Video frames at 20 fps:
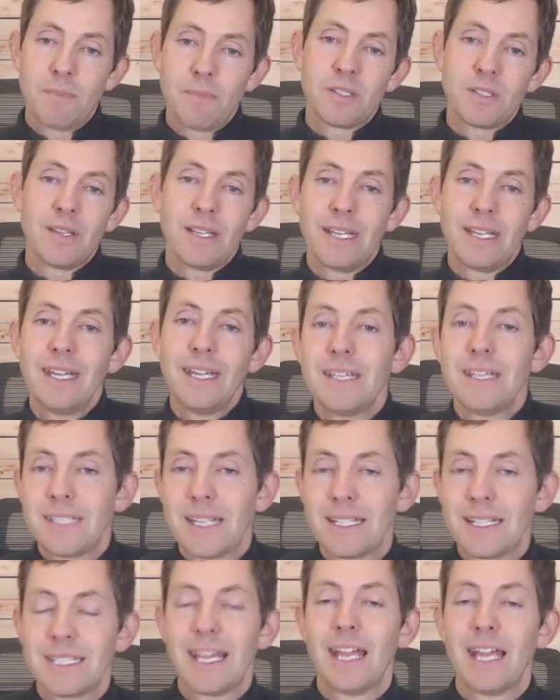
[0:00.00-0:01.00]
So the key is
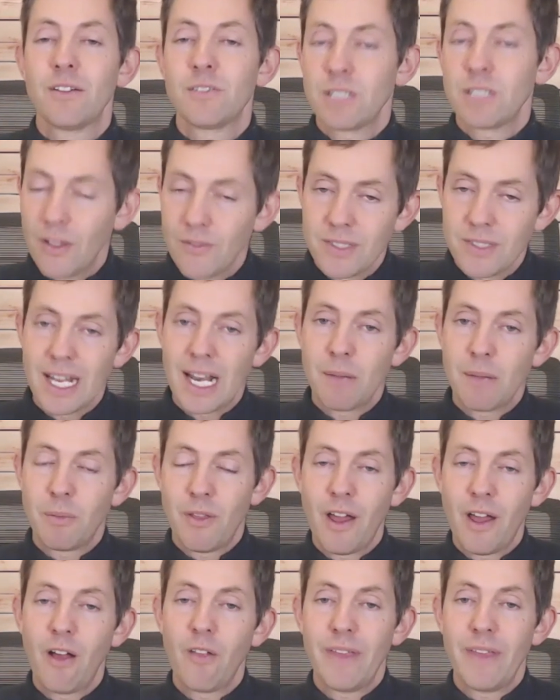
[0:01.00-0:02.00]
to get yourself set up with
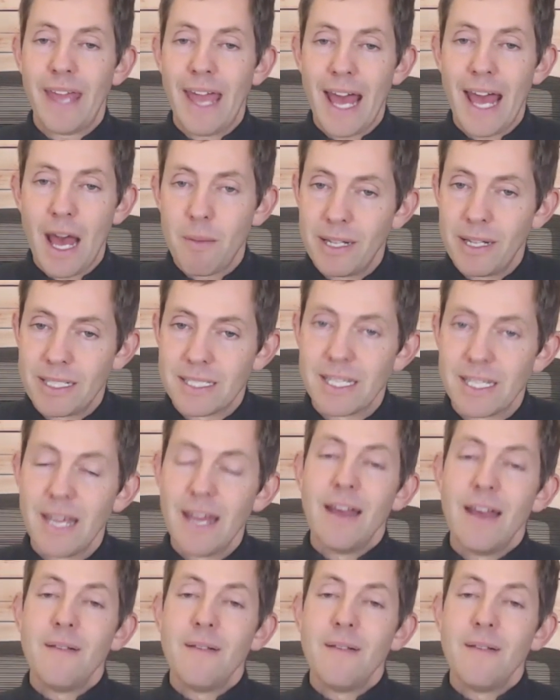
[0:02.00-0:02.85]
healthy habits